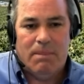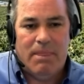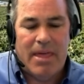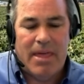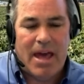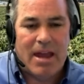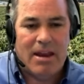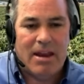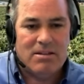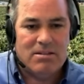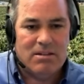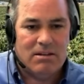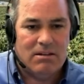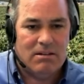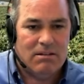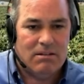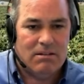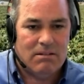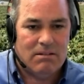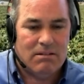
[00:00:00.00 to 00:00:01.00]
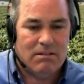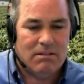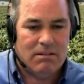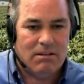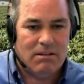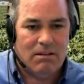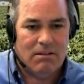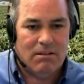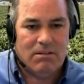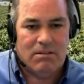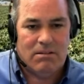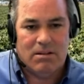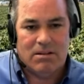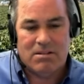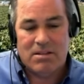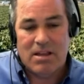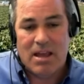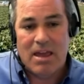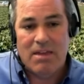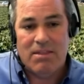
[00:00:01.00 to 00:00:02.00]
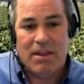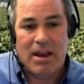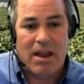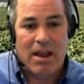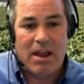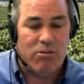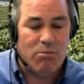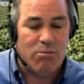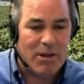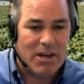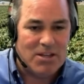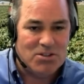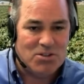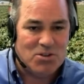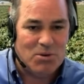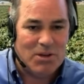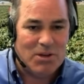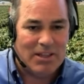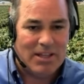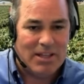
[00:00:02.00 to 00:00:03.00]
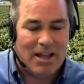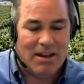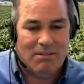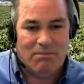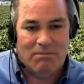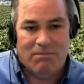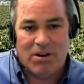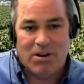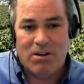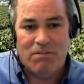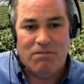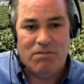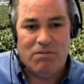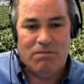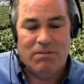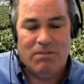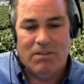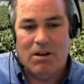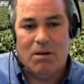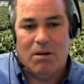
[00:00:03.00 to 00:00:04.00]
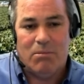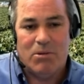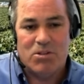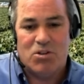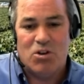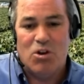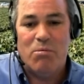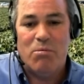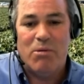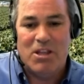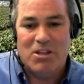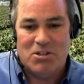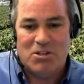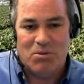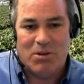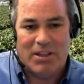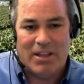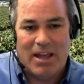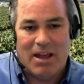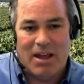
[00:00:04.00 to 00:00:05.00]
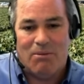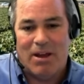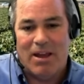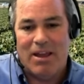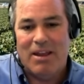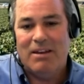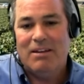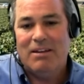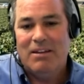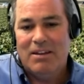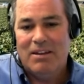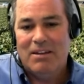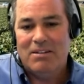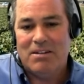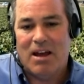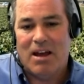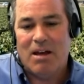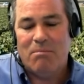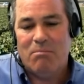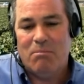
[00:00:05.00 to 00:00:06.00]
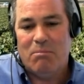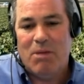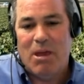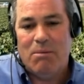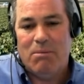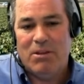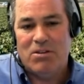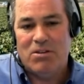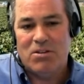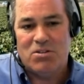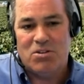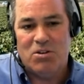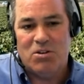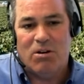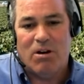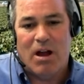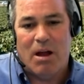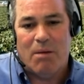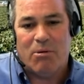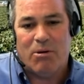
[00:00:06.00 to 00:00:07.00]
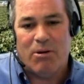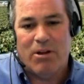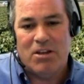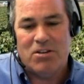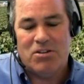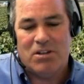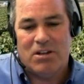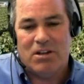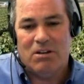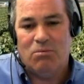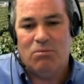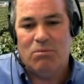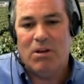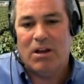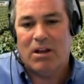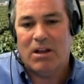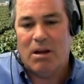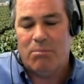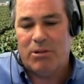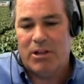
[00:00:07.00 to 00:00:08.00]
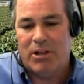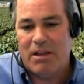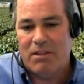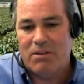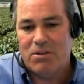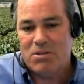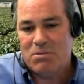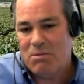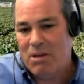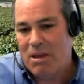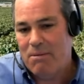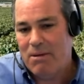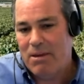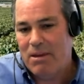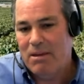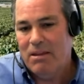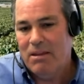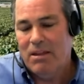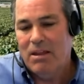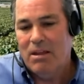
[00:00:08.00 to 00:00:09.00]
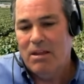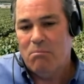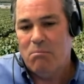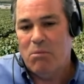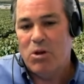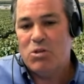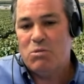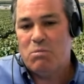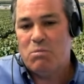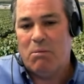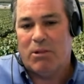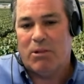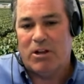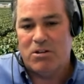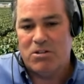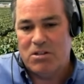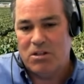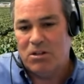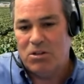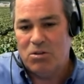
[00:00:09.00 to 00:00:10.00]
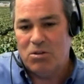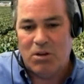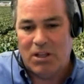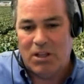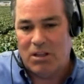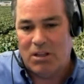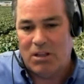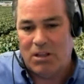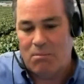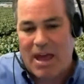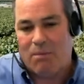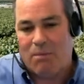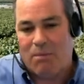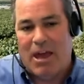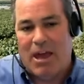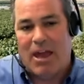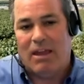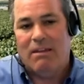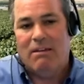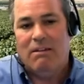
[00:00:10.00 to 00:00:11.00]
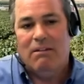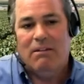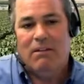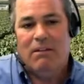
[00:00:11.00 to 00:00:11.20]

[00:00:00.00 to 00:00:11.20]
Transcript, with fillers: that isn't to say that everybody's doing that. Very almost nobody's doing that, right? Tom, maybe just your operation and a couple others, maybe. Most people are yeah. still doing the backpack